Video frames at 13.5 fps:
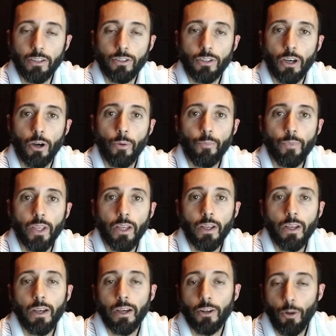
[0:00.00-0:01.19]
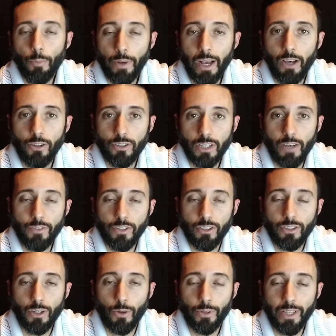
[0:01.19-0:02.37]
So an open house is obviously,
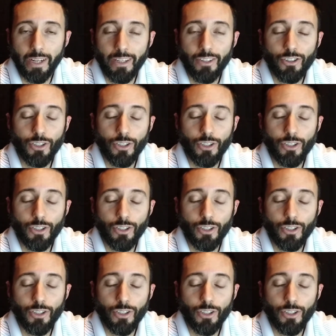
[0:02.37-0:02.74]
you know what that is,